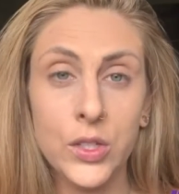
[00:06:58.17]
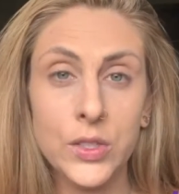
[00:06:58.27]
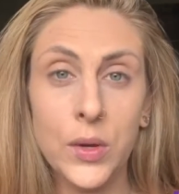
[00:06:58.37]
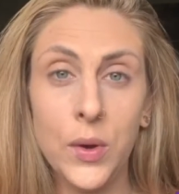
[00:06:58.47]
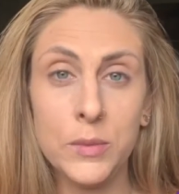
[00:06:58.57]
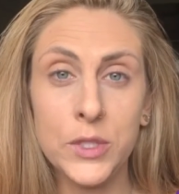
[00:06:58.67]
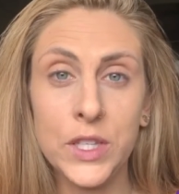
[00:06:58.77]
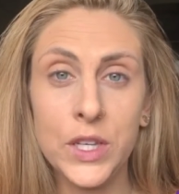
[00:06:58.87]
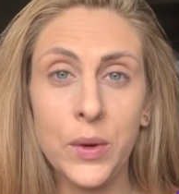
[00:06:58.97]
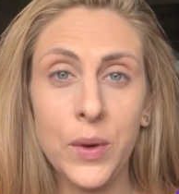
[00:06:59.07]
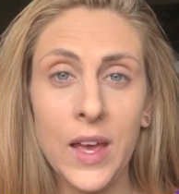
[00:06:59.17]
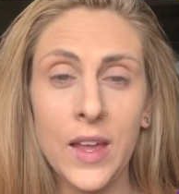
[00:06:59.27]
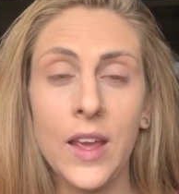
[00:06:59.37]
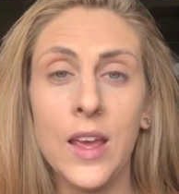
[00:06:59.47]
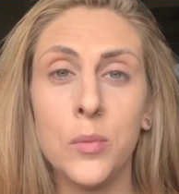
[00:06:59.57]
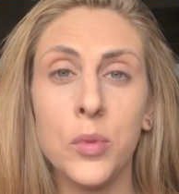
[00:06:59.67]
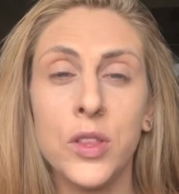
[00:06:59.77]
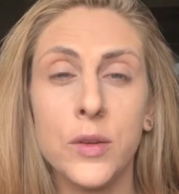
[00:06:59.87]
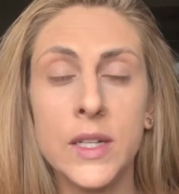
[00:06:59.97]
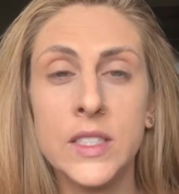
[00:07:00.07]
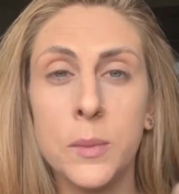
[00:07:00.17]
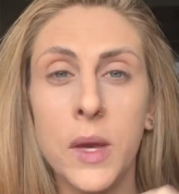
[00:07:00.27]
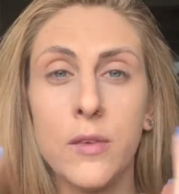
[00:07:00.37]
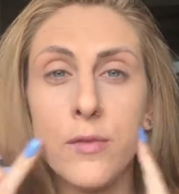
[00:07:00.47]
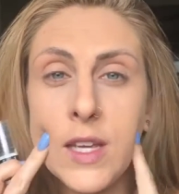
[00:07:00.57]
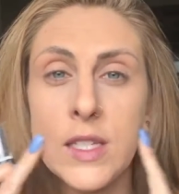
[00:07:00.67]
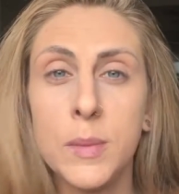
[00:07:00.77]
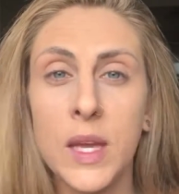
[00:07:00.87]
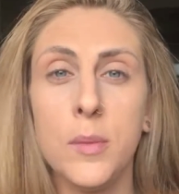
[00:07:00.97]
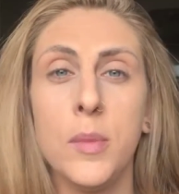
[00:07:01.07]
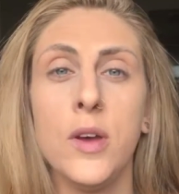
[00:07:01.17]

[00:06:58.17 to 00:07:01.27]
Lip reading: So I'm just gonna go ahead and put the rest of my face makeup